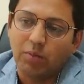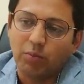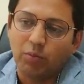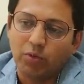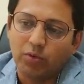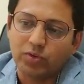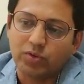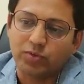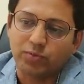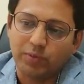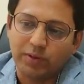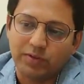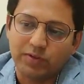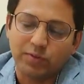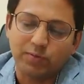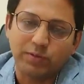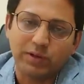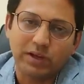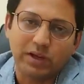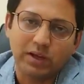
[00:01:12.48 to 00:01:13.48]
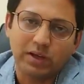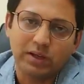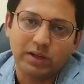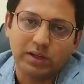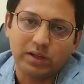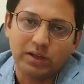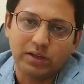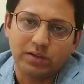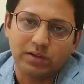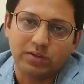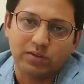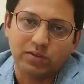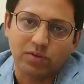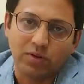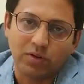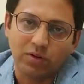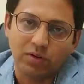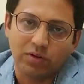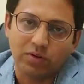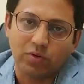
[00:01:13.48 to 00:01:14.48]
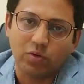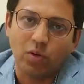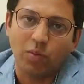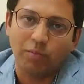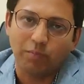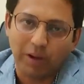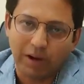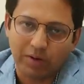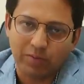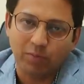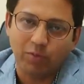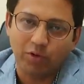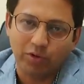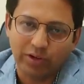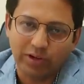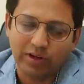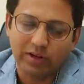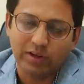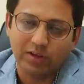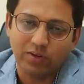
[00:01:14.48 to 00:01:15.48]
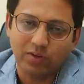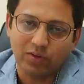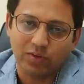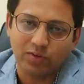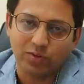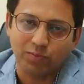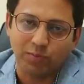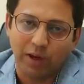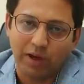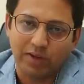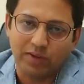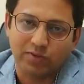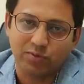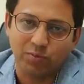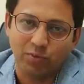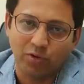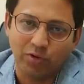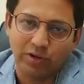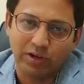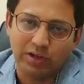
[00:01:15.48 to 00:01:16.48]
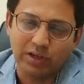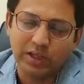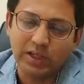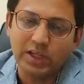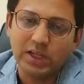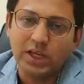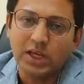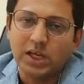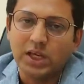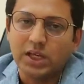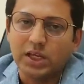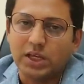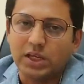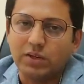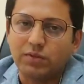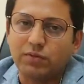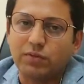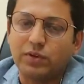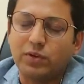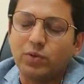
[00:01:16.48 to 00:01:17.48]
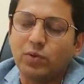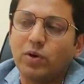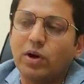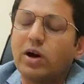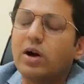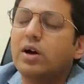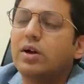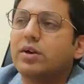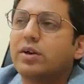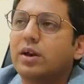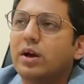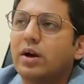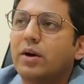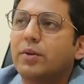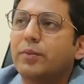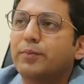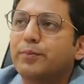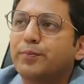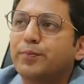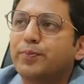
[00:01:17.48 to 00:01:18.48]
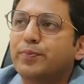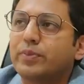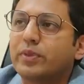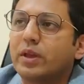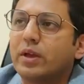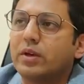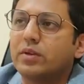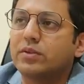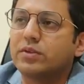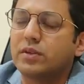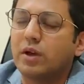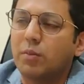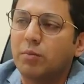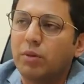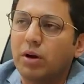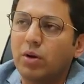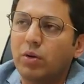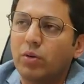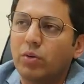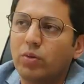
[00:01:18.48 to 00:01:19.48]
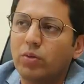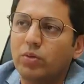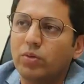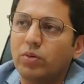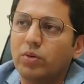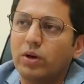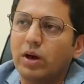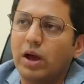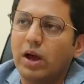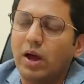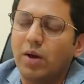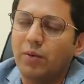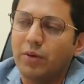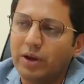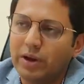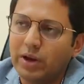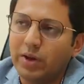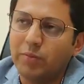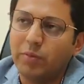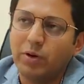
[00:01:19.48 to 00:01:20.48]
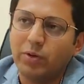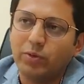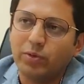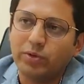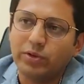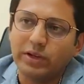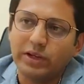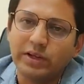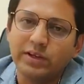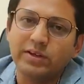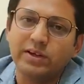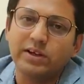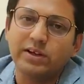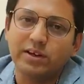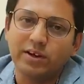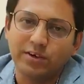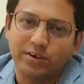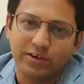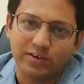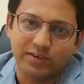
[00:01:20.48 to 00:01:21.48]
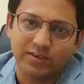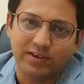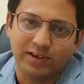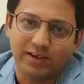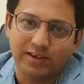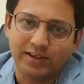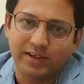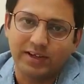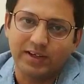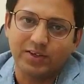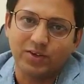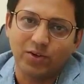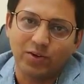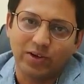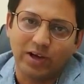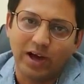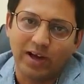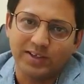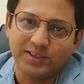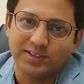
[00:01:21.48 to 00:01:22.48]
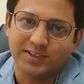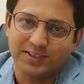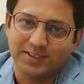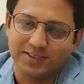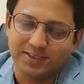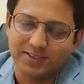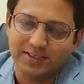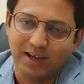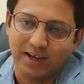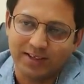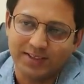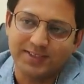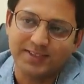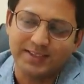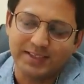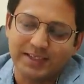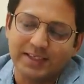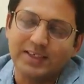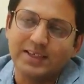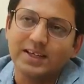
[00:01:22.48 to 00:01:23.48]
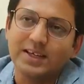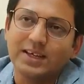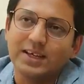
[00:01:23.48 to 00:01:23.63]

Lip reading: More specifically, it is called compact modeling or SPICE modeling. If you are somehow aware about integrated circuit or IC